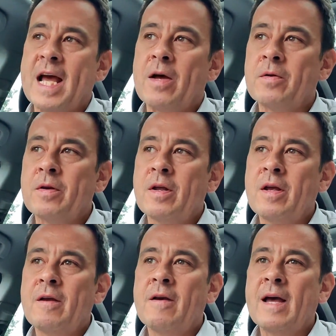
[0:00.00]
down
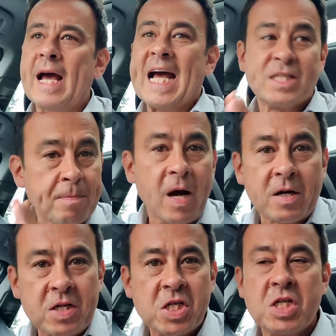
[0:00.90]
as
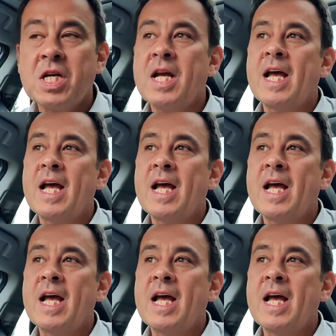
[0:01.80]
much